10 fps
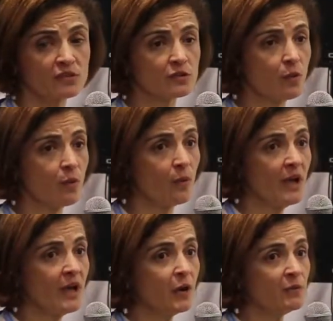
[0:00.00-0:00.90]
So
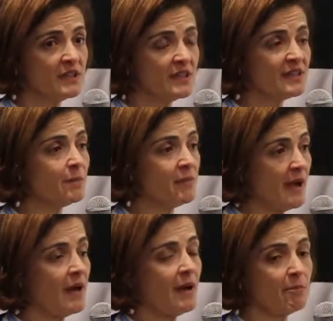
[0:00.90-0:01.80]
we need a
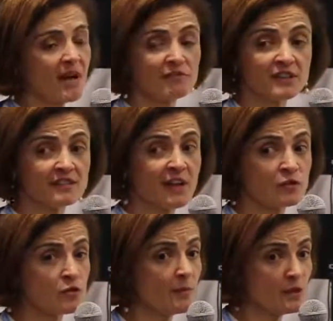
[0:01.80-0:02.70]
private
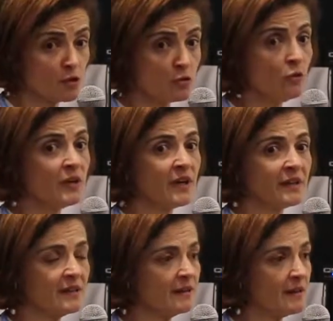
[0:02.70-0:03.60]
sector mature
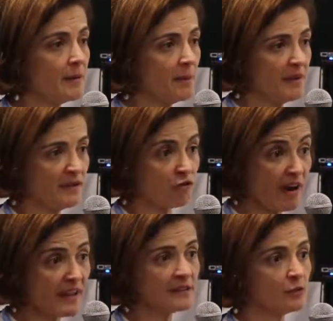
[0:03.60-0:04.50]
and
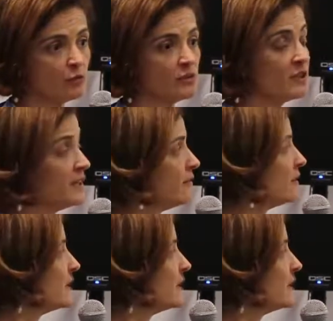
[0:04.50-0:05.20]
ready to deliver